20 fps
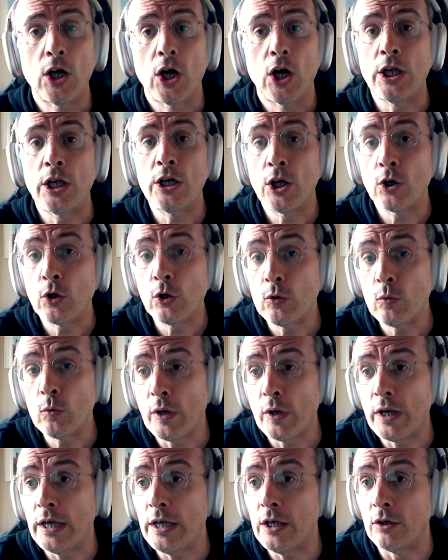in a good
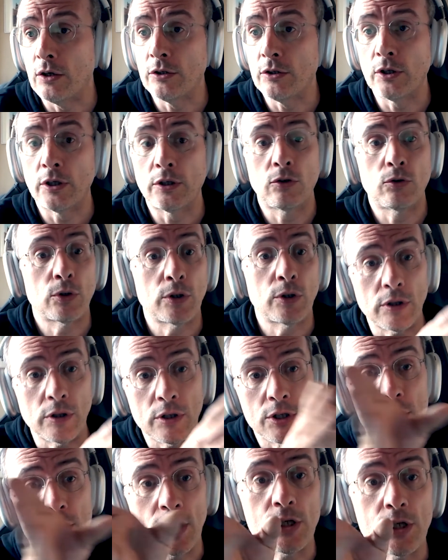way on the
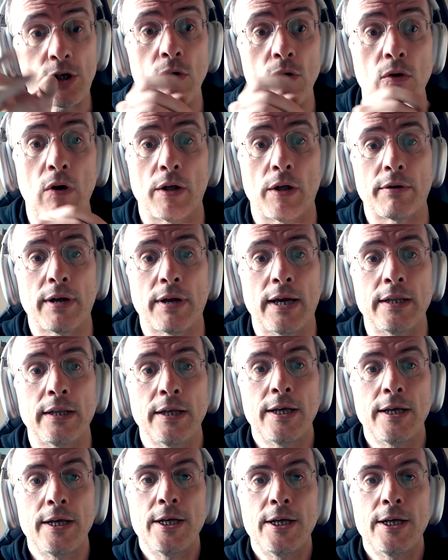turns and so on, right?